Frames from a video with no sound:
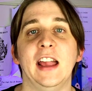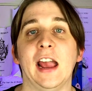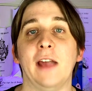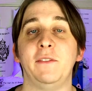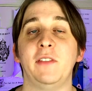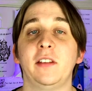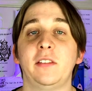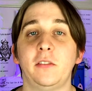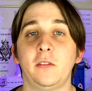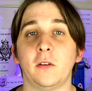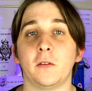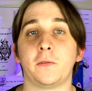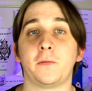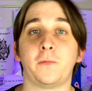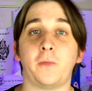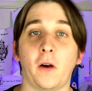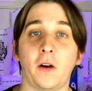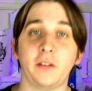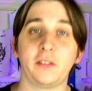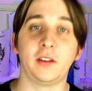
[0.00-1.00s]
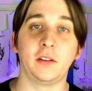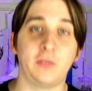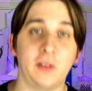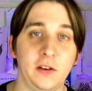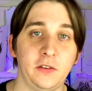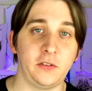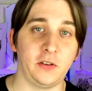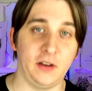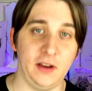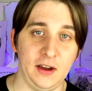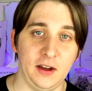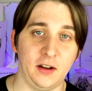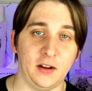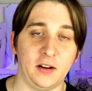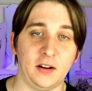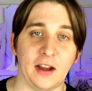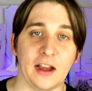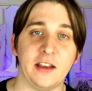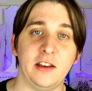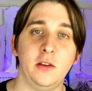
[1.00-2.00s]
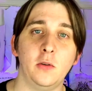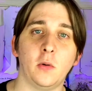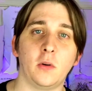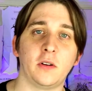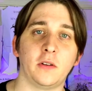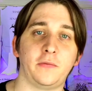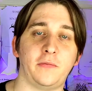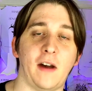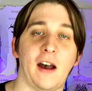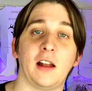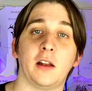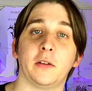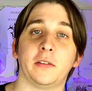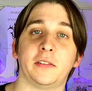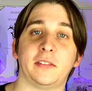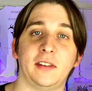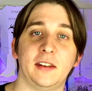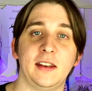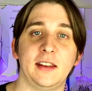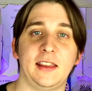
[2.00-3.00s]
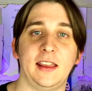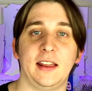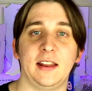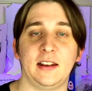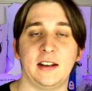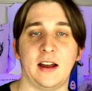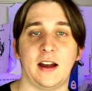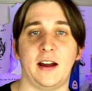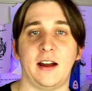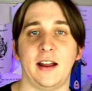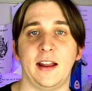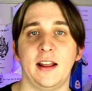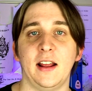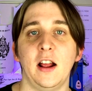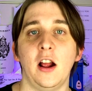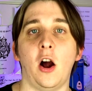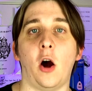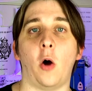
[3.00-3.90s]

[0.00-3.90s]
If this is your first adventure here and you want to follow Syndicate and I